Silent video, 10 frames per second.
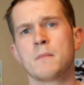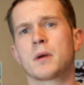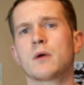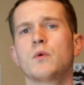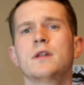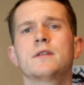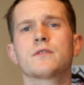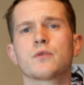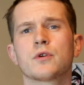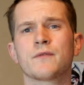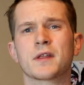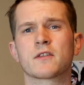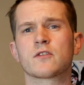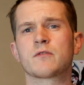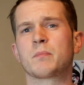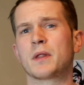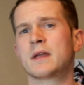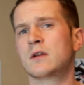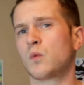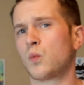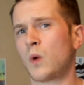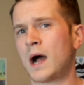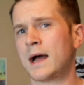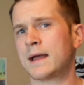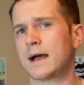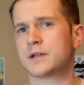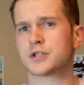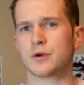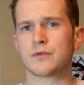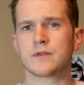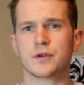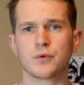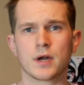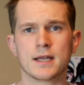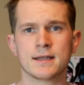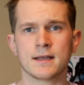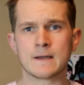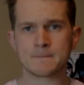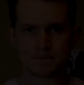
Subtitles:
but I wanted to sort of explain why I chose to do what I did.